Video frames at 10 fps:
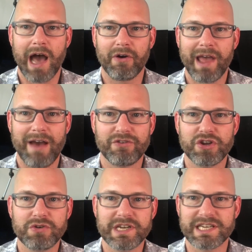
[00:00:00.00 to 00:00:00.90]
don't have
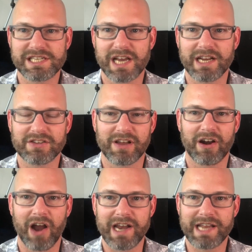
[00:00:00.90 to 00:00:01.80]
two niche sites that
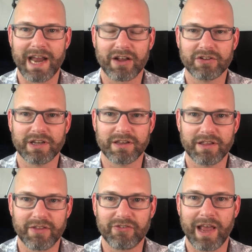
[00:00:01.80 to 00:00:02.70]
are identically
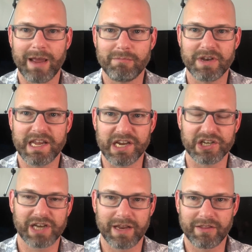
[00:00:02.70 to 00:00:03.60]
the same
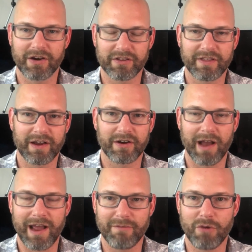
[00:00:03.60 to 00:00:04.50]
niche. I
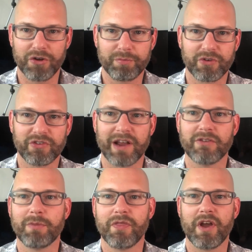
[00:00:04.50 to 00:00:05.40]
have multiple
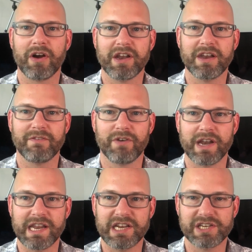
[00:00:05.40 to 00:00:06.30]
sites, but they're in
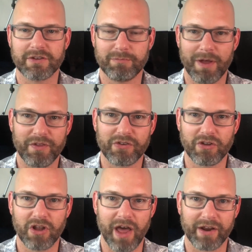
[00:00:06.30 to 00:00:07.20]
different niches, but there's a
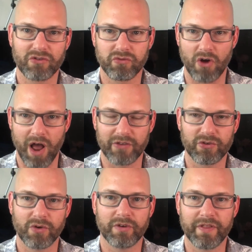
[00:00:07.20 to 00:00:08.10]
lot of
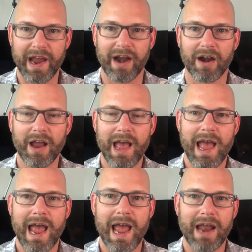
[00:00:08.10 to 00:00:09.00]
crossover there.
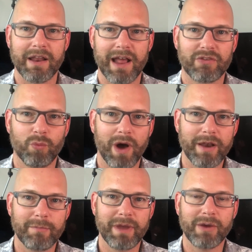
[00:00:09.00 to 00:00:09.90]
And that's
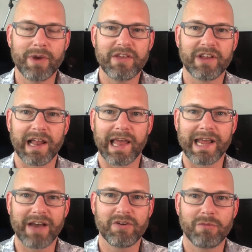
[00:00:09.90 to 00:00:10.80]
one big reason I
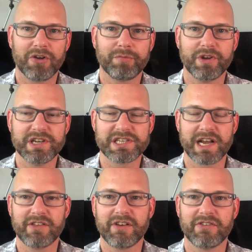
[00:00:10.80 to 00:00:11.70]
like having multiple niche
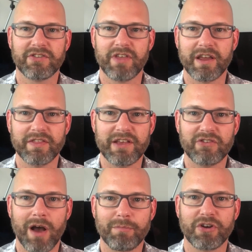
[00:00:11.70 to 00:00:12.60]
sites, because
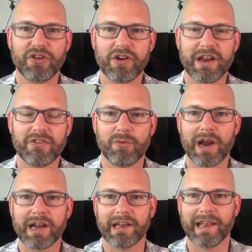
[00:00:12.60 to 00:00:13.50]
these opportunities where I can